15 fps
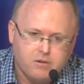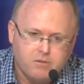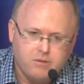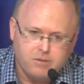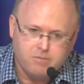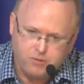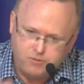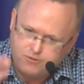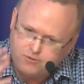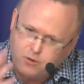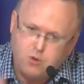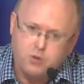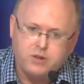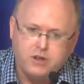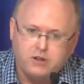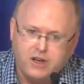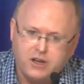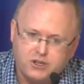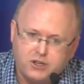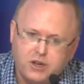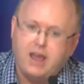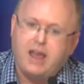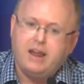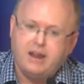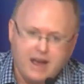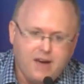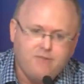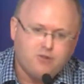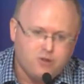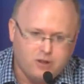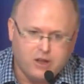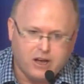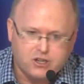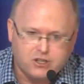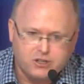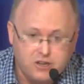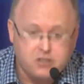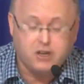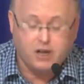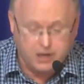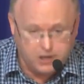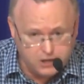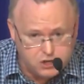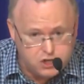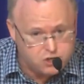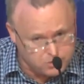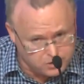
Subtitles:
before the election and after the election in Thai history.